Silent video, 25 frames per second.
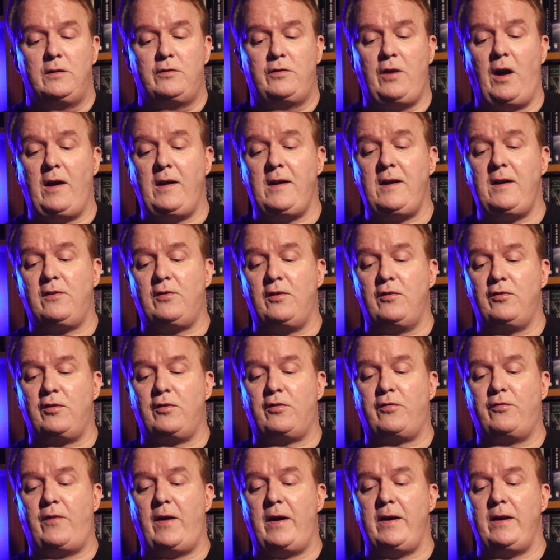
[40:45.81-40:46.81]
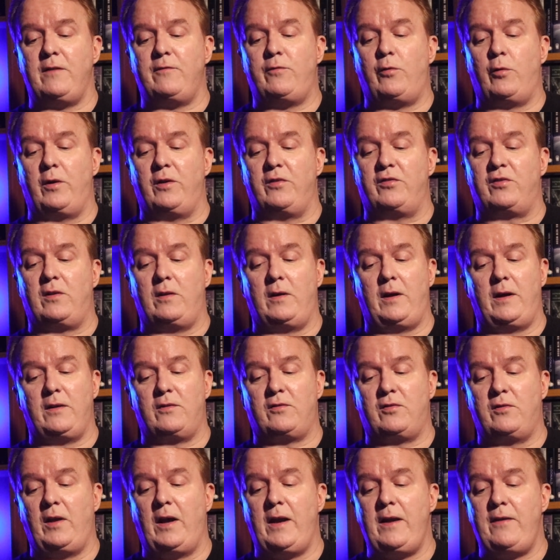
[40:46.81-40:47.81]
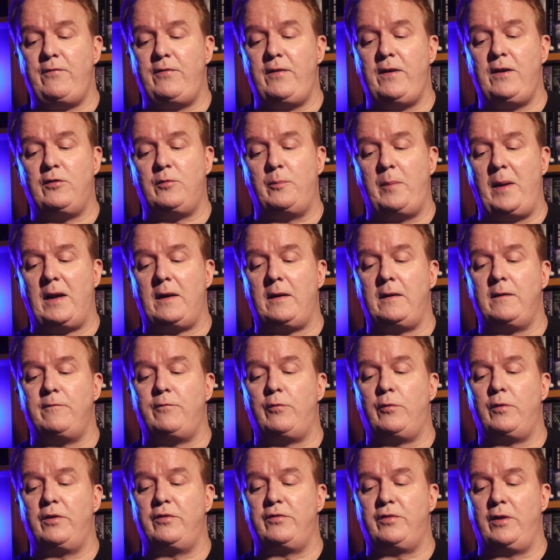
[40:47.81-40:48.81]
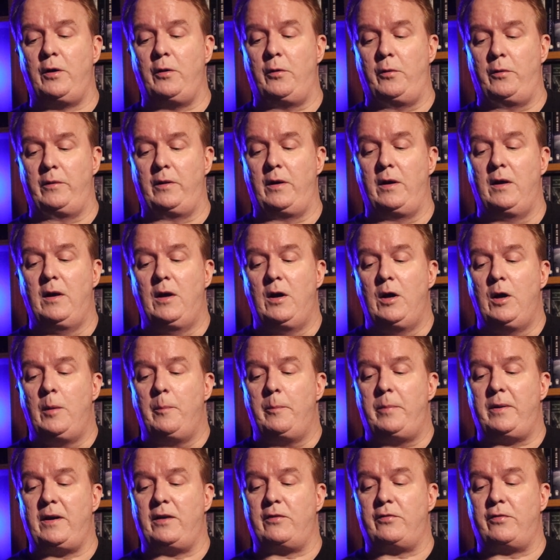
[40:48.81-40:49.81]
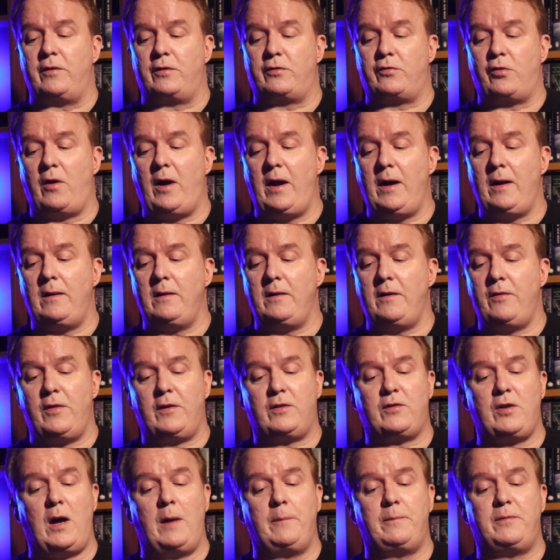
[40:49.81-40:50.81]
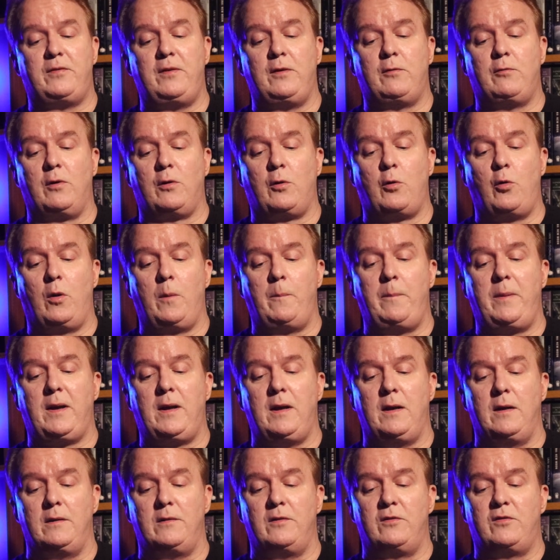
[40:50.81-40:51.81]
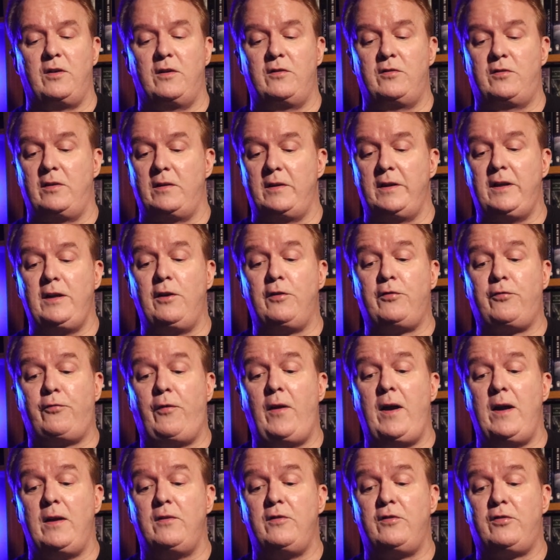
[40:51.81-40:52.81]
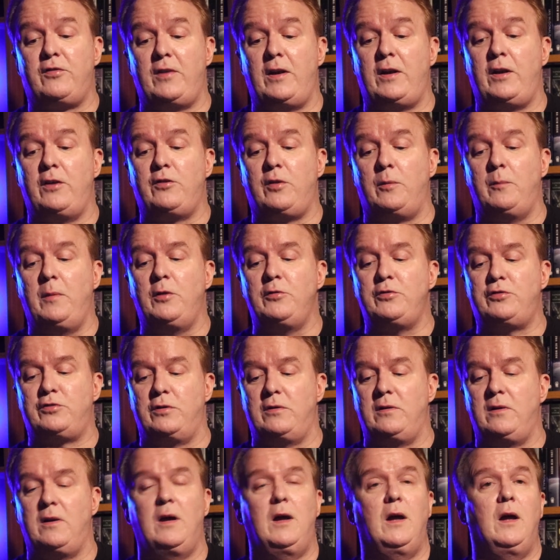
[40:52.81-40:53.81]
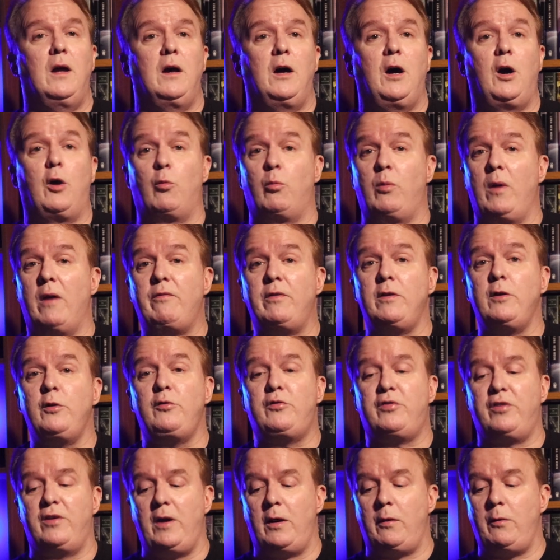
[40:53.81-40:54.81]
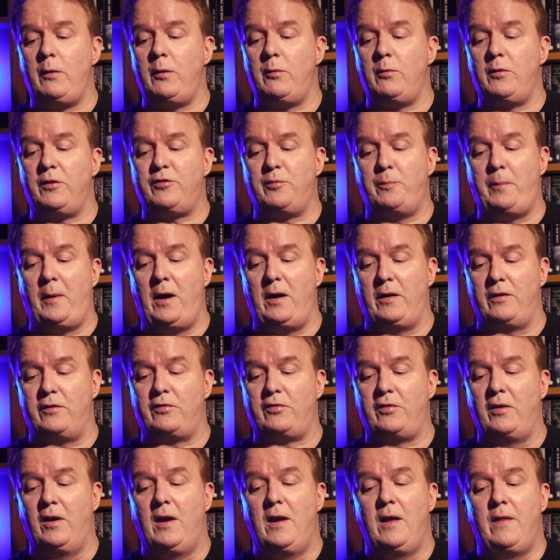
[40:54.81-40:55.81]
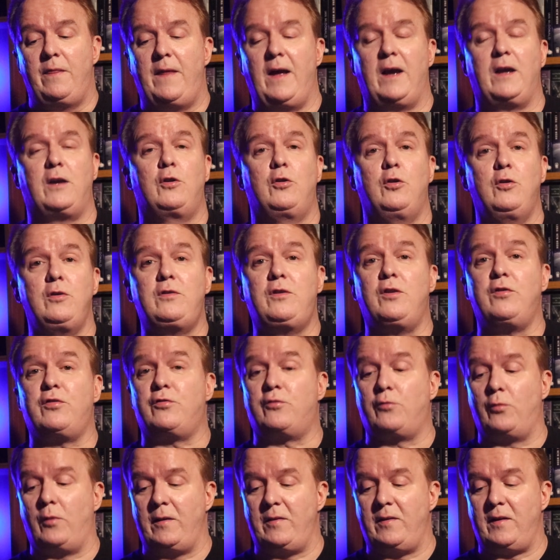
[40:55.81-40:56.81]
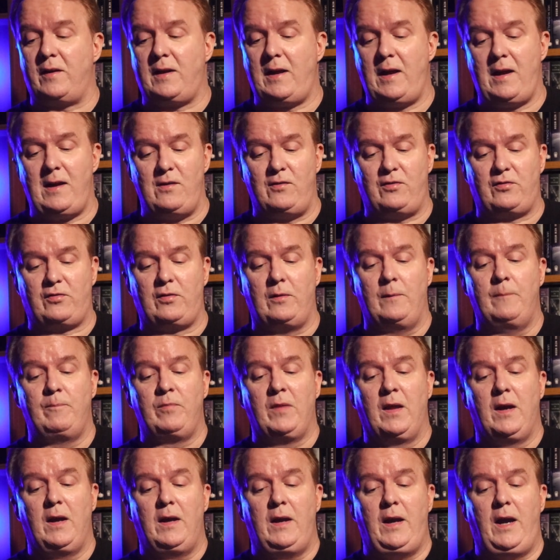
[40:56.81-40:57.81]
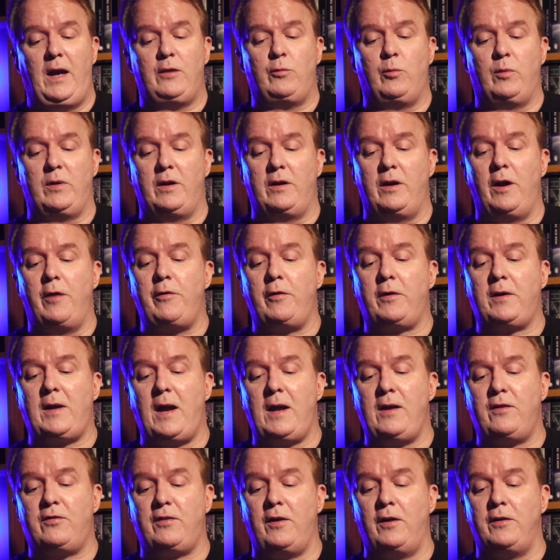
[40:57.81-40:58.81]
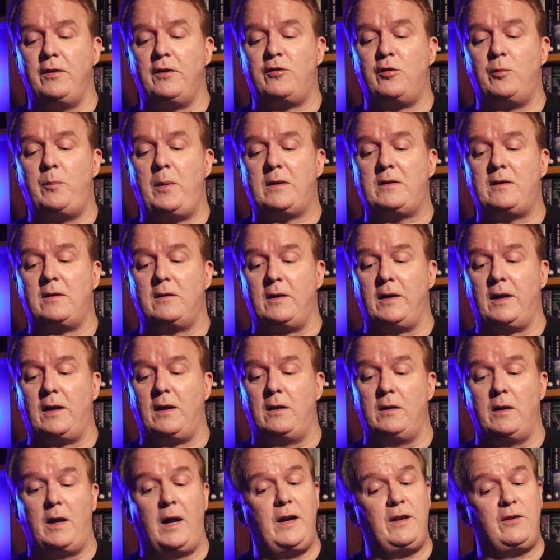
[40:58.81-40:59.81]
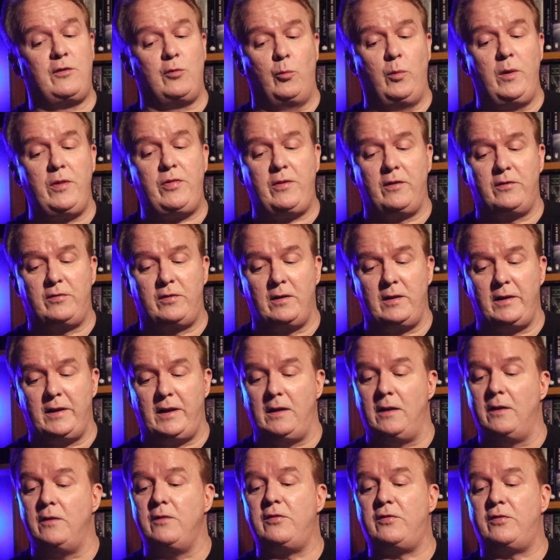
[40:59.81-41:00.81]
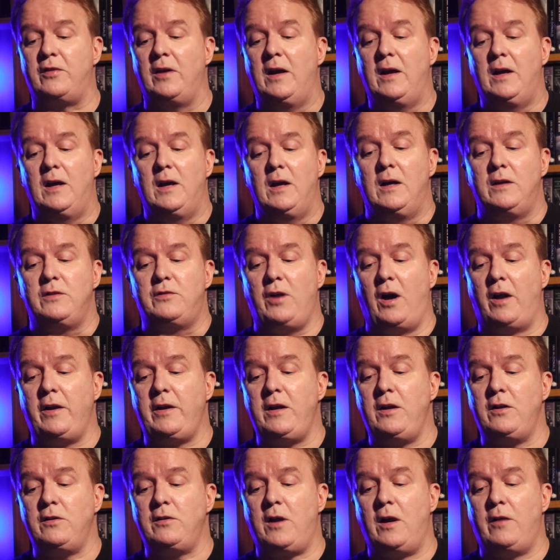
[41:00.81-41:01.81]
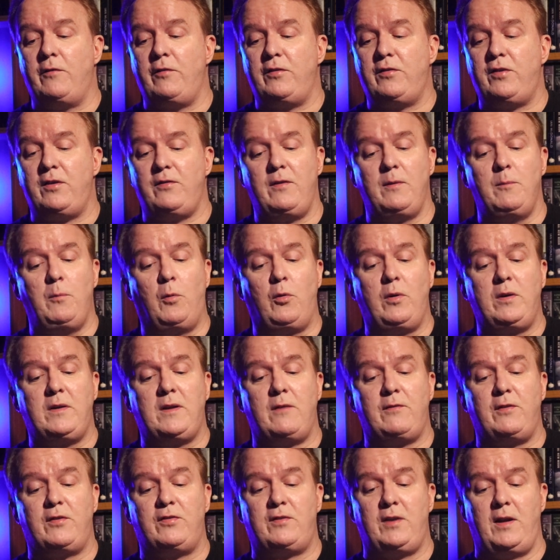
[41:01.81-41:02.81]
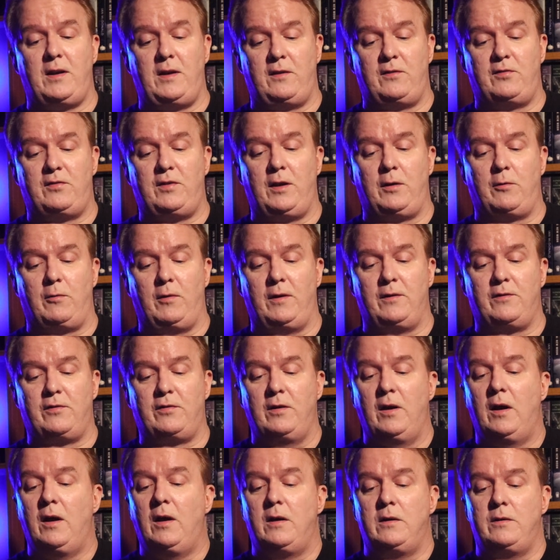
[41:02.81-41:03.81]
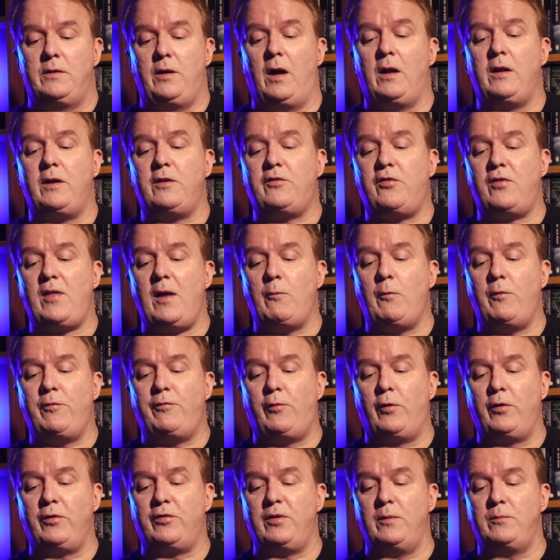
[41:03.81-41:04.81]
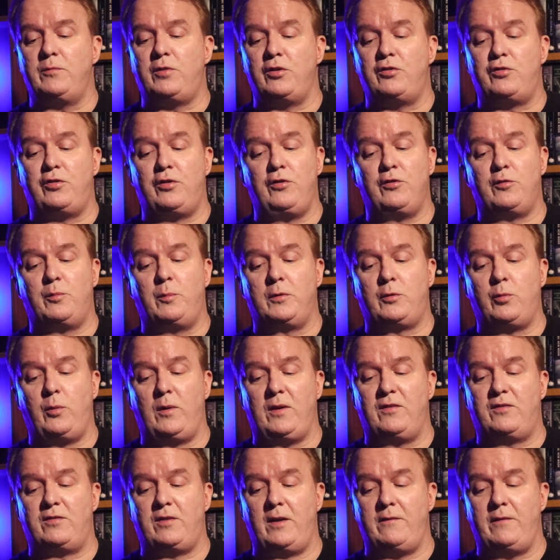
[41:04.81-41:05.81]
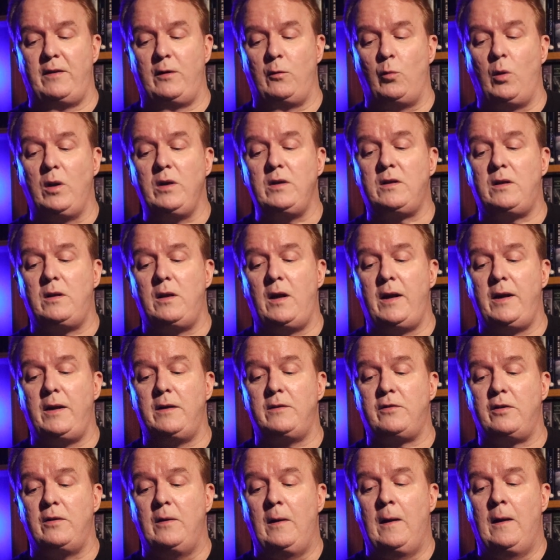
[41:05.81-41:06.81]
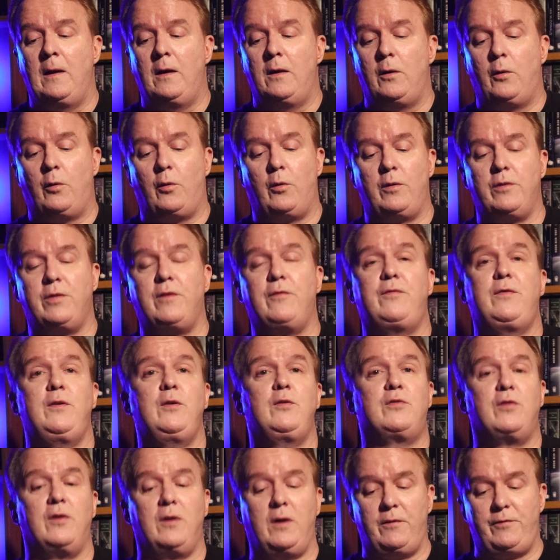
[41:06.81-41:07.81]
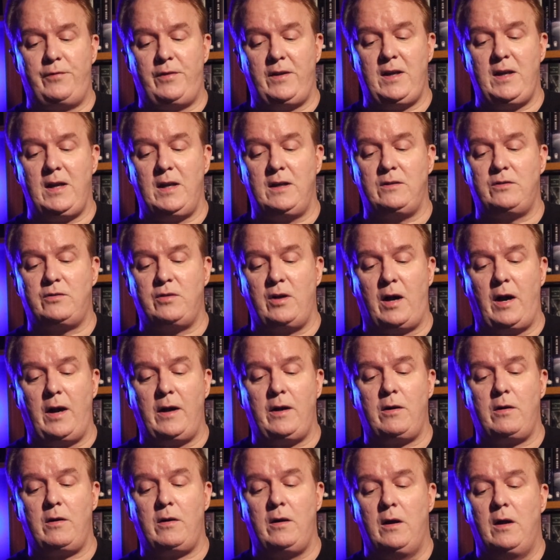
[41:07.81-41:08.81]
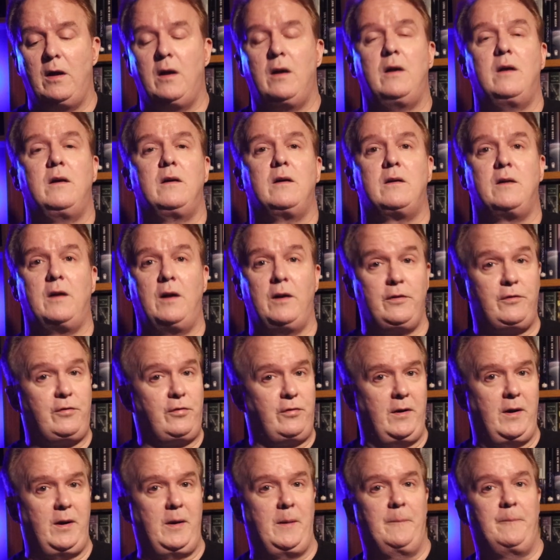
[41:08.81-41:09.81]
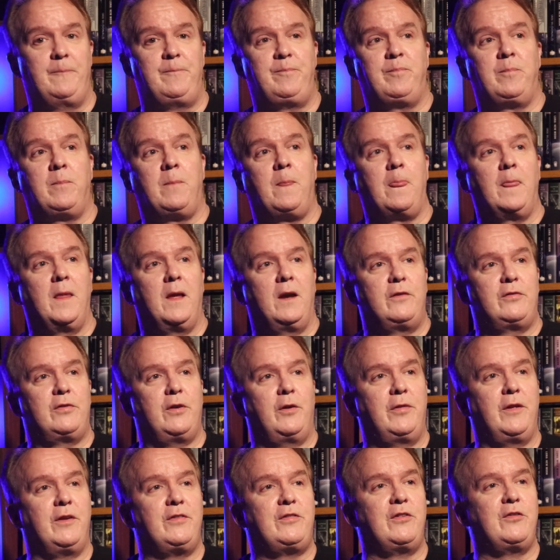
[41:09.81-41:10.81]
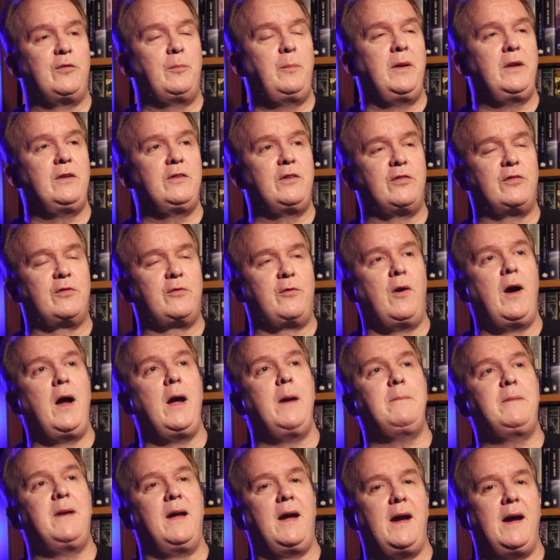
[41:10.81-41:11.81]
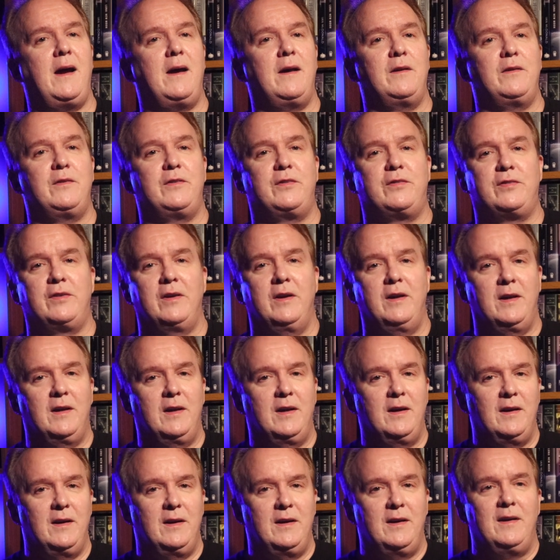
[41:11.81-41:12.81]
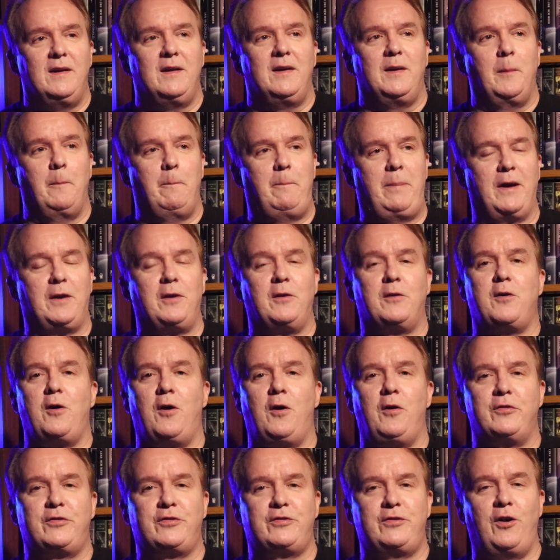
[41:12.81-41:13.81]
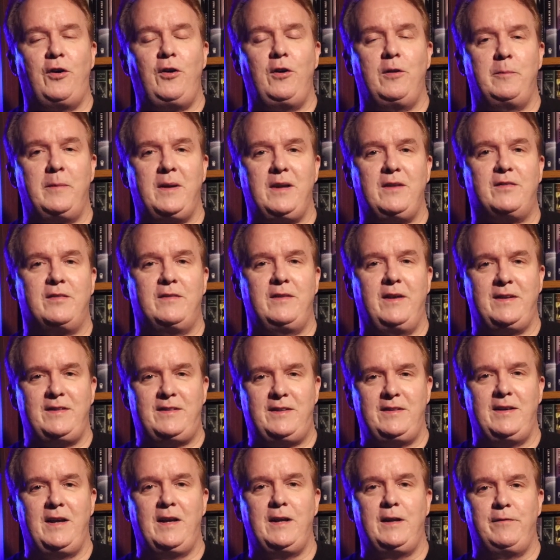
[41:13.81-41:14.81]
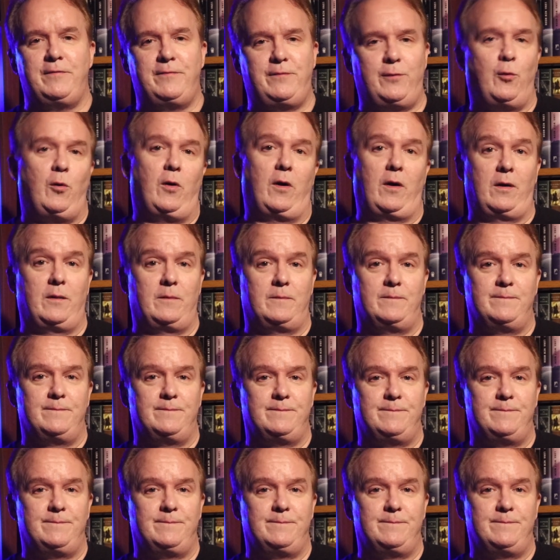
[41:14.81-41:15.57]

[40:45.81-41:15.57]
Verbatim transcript: Donnie isn't just fighting for his client's life, he's battling for his own. But as the trial in the top-secret court begins, Zelena's friends set into motion a revolutionary response that could destroy the case. And when another case unexpectedly collides with Zelena's, Donnie uncovers even more devastating secrets. Knowledge that will force him to choose between saving one client or the future of the entire country. So this has been described as Better Call Saul meets nineteen eighty-four.